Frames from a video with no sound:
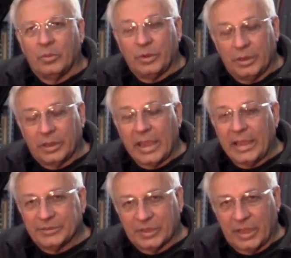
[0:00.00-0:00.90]
We did a
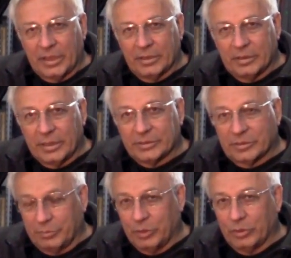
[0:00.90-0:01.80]
CAT scan, that's
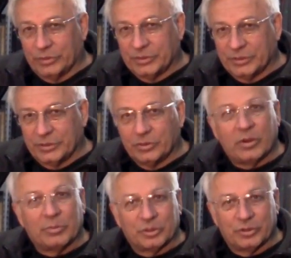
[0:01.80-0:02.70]
computer assisted
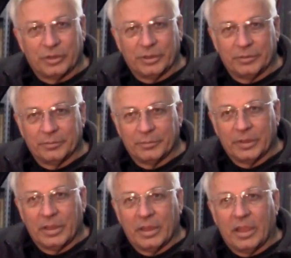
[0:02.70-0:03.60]
troubleshooting,
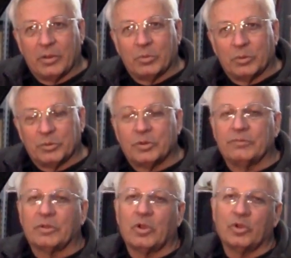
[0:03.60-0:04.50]
and we
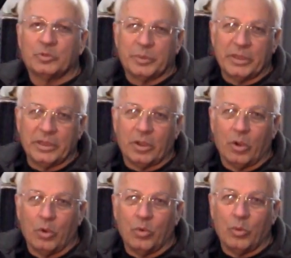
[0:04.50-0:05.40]
retrieved the codes
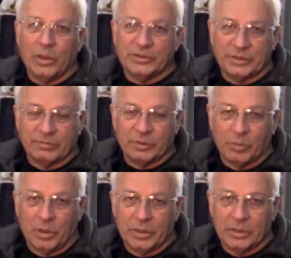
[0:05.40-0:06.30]

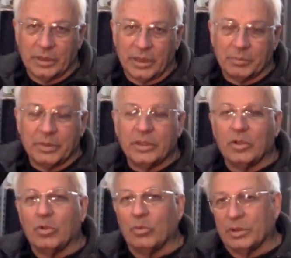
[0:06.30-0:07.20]
P0171 and
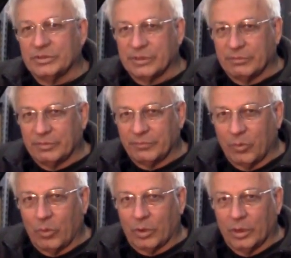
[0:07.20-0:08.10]

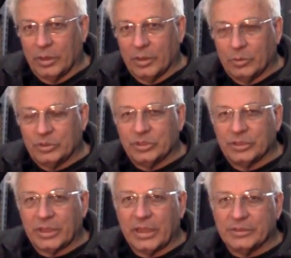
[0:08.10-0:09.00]
P0174, which
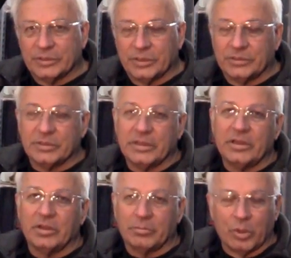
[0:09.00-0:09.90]
indicates that it's
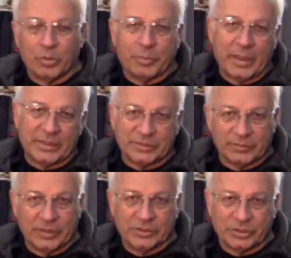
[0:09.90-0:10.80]
lean on both banks
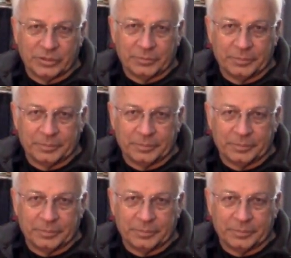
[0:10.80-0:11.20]
of the engine.